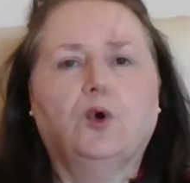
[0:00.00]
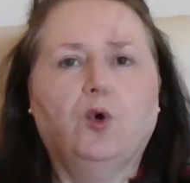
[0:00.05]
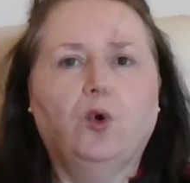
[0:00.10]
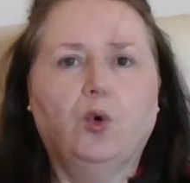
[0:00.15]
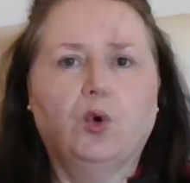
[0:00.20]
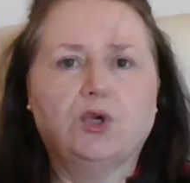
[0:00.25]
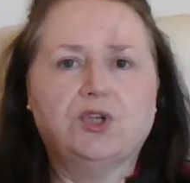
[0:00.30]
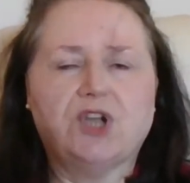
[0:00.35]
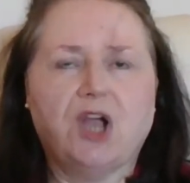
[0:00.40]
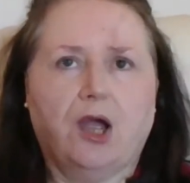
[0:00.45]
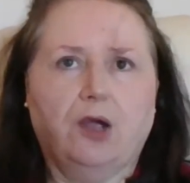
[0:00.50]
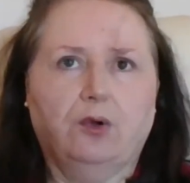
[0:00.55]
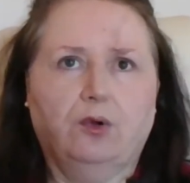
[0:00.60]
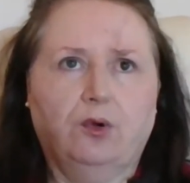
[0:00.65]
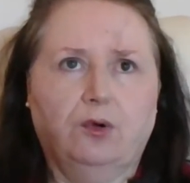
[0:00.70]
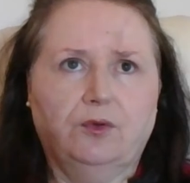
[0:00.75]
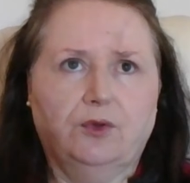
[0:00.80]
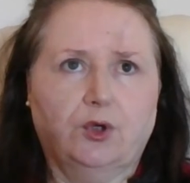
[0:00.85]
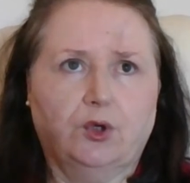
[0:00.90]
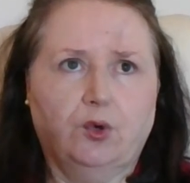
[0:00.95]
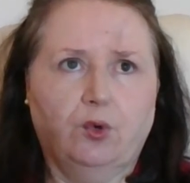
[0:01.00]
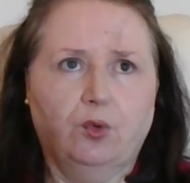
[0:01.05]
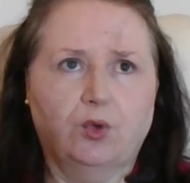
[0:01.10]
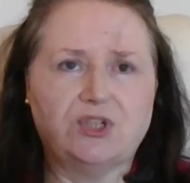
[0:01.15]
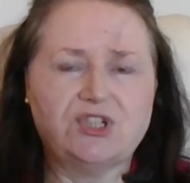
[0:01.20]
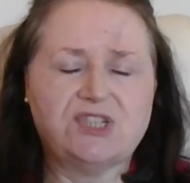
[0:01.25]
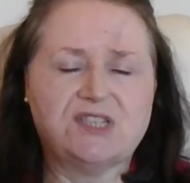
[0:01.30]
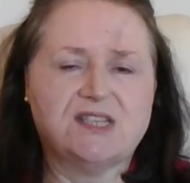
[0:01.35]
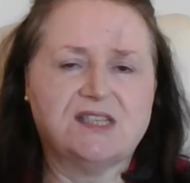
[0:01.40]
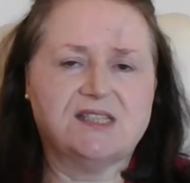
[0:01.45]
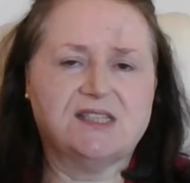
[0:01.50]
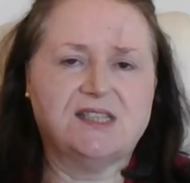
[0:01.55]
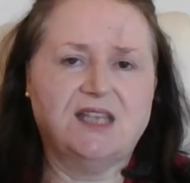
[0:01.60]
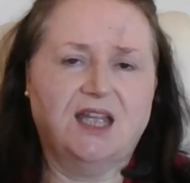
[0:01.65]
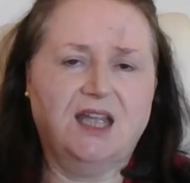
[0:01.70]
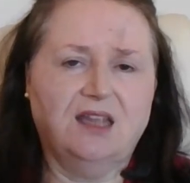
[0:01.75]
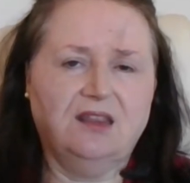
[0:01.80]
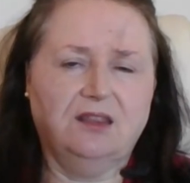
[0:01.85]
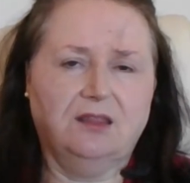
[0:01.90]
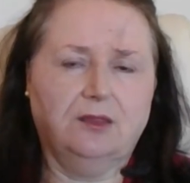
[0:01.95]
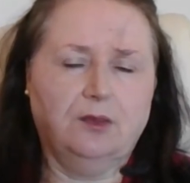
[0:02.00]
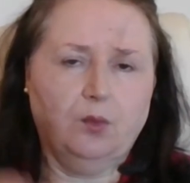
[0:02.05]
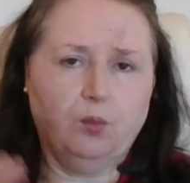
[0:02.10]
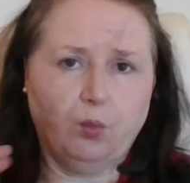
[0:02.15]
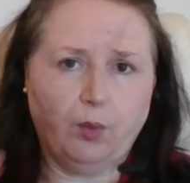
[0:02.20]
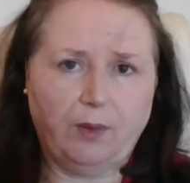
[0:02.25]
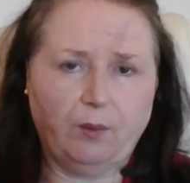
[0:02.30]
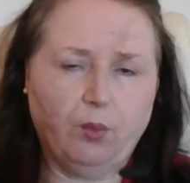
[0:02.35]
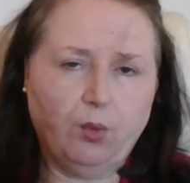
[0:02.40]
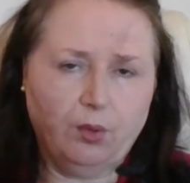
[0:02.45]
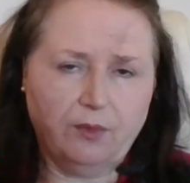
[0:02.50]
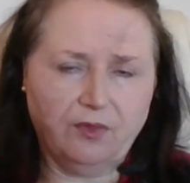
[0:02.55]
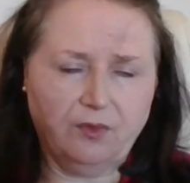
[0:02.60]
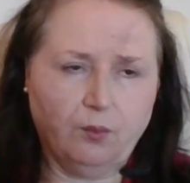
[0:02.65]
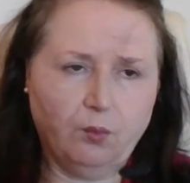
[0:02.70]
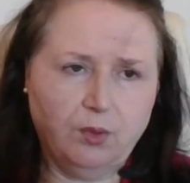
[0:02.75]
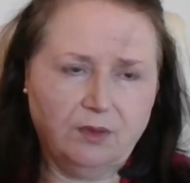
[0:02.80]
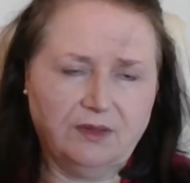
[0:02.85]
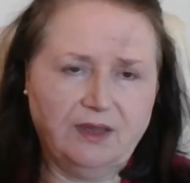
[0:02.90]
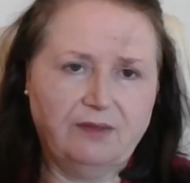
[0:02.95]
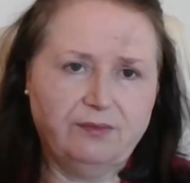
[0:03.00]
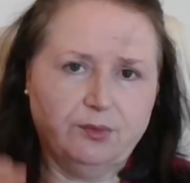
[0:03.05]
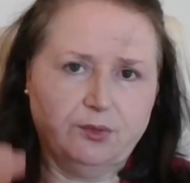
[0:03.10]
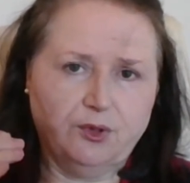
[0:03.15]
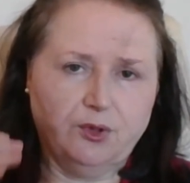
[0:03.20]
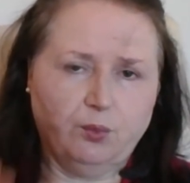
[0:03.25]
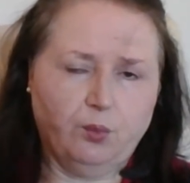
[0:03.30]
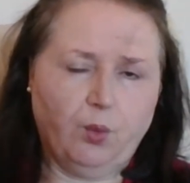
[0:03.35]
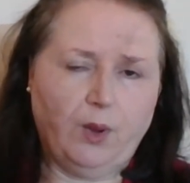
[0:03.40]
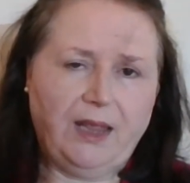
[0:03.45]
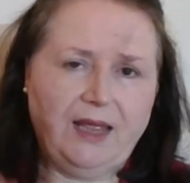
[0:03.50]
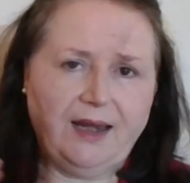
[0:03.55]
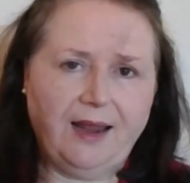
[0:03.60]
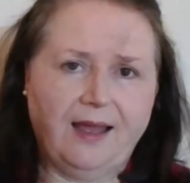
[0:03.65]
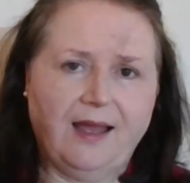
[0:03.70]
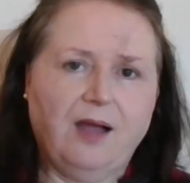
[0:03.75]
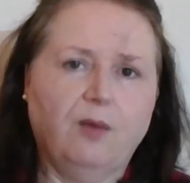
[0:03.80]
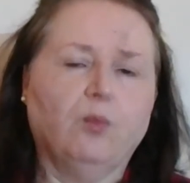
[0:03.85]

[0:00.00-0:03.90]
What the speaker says: coach, how the coach said what level they were at,